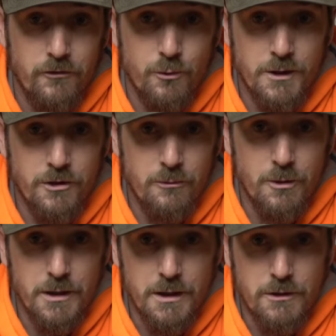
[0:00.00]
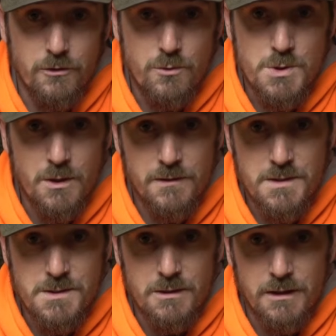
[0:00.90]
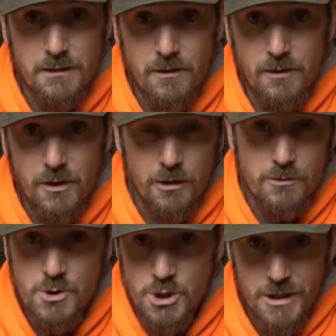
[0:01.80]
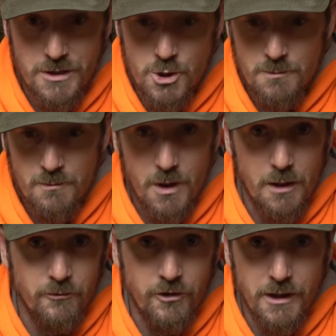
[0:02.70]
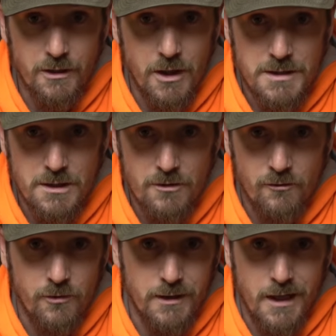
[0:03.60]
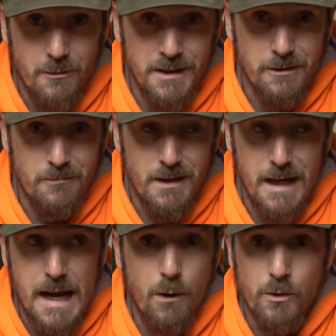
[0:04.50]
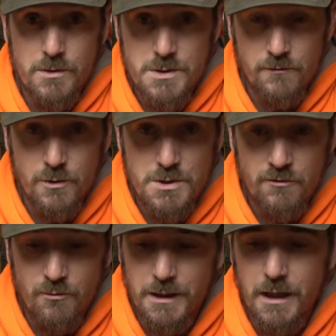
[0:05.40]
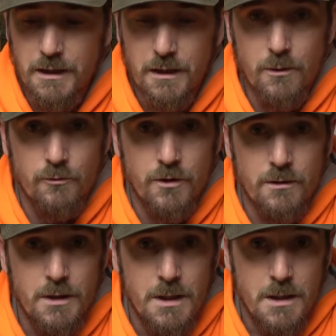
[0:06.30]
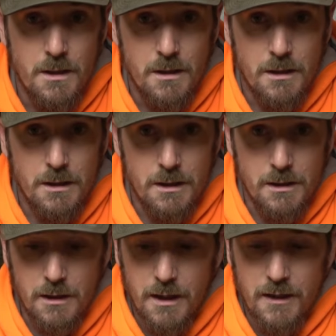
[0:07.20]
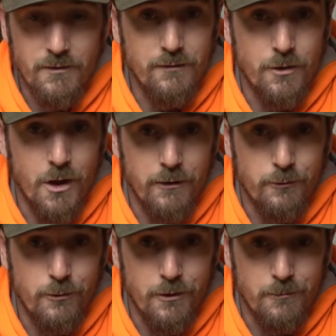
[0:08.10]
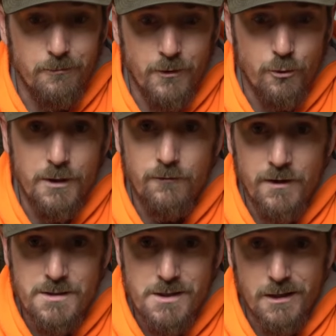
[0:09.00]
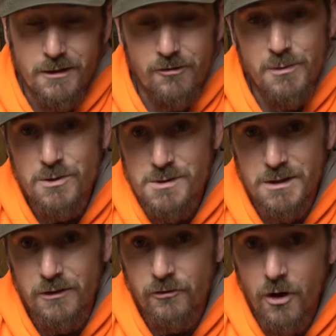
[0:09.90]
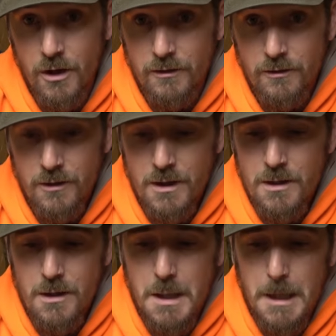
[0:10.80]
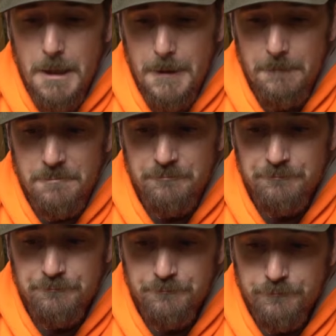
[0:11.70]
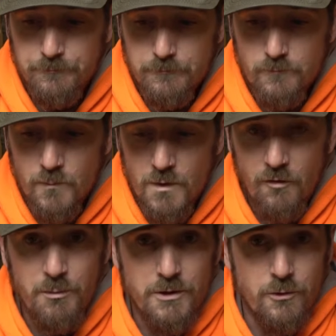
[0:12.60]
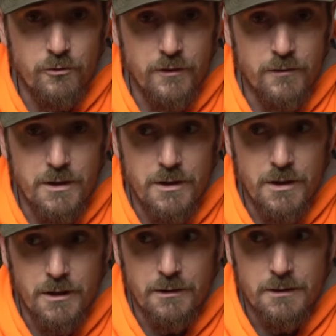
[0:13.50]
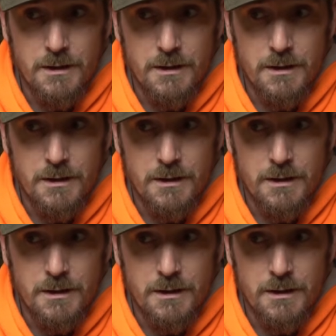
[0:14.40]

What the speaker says: you accumulate use on this light, the colors change, so you get an idea of like how many hours of use you've been getting out of it. I haven't even got through the green phase yet, and I've been using it a ton. I've been using the